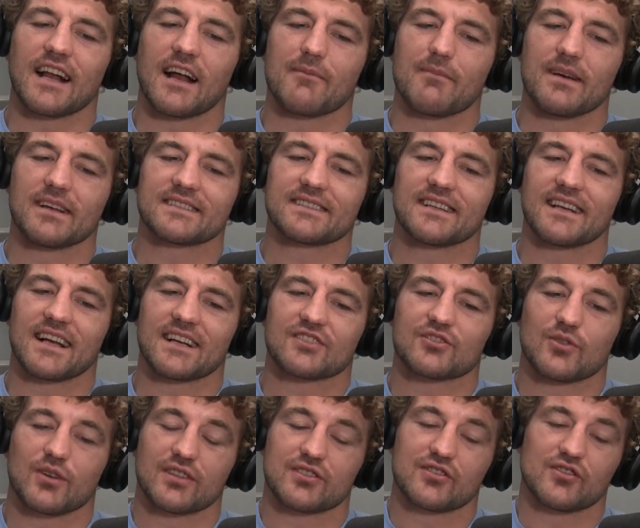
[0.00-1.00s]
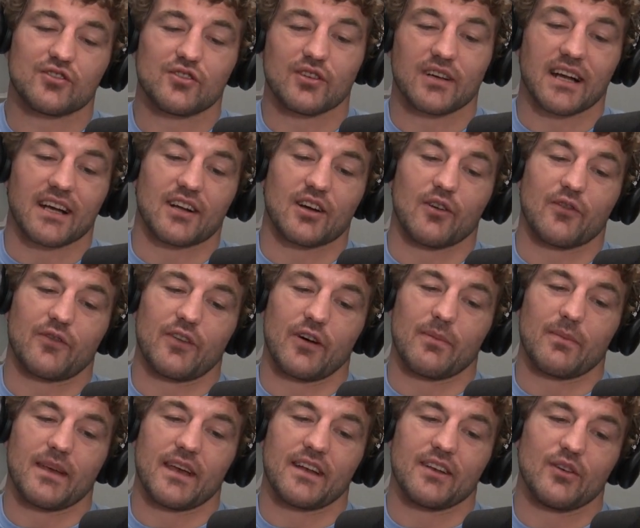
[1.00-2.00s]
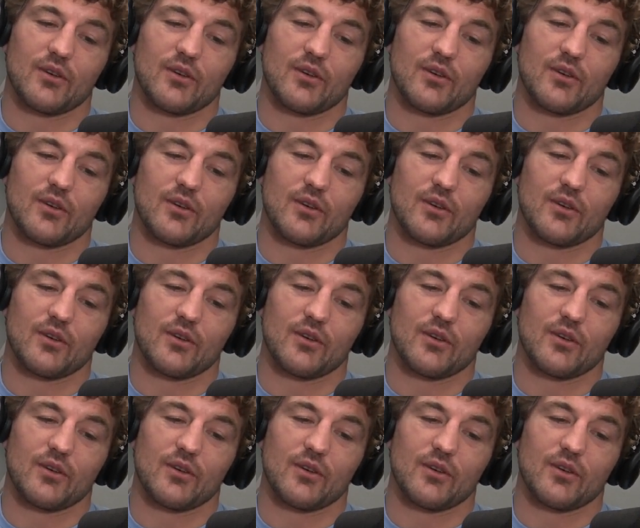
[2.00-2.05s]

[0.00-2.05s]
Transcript: I missed the next three, so you got to go fill me in.